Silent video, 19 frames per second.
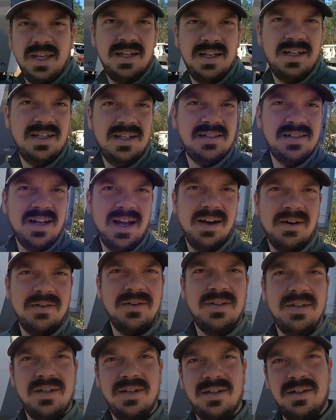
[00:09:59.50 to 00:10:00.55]
it is now
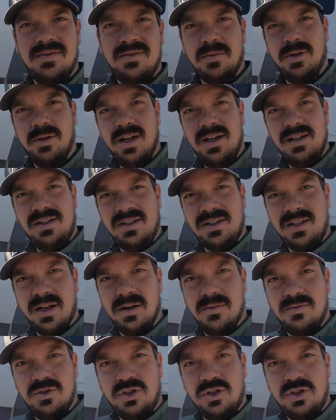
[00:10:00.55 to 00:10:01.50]
replaced,